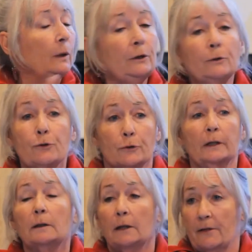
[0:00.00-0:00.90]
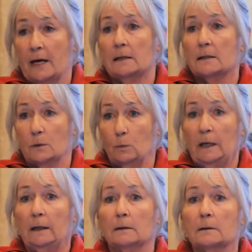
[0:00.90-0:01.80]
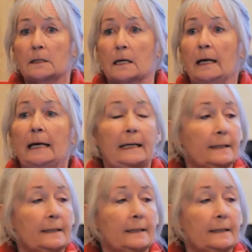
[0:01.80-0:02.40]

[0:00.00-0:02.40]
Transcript: And when you drill 1,000 wells,